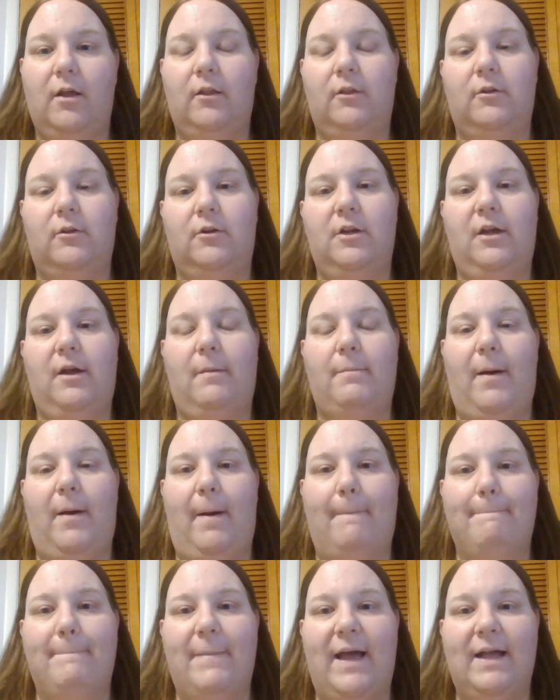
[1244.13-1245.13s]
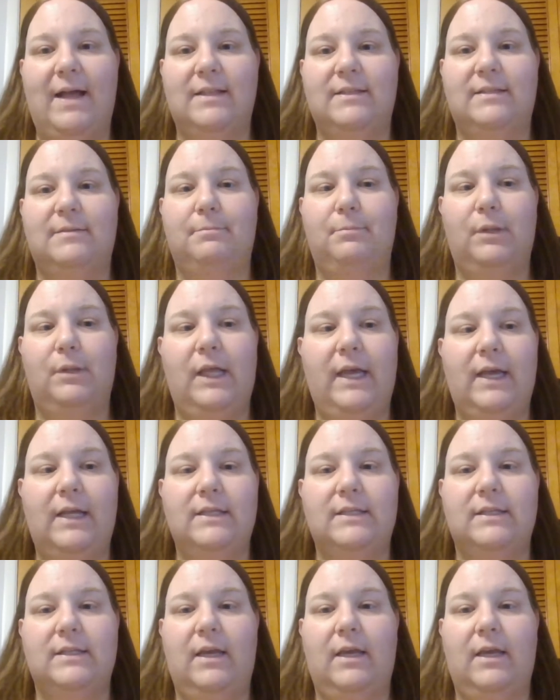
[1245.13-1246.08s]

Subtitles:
learning about mats, blades,